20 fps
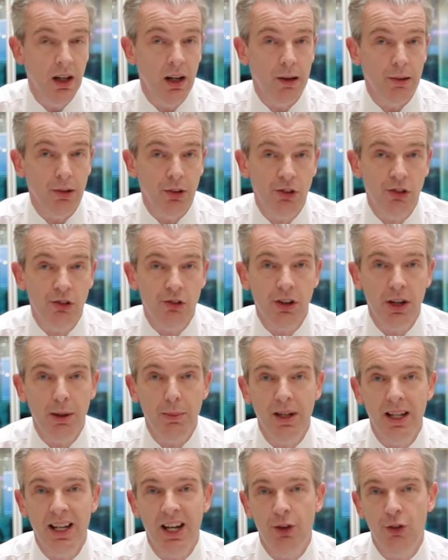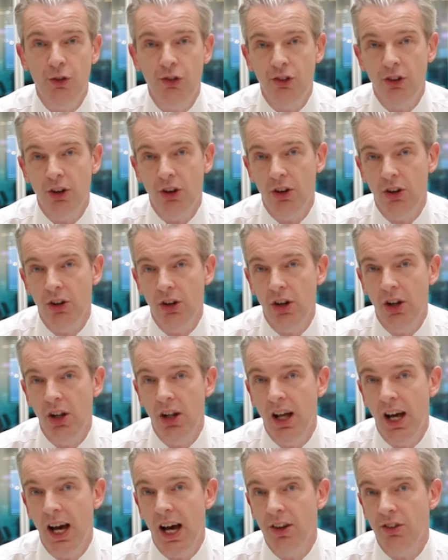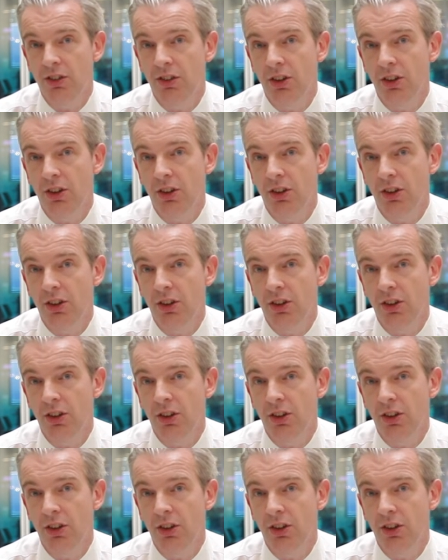are extremely uncertain as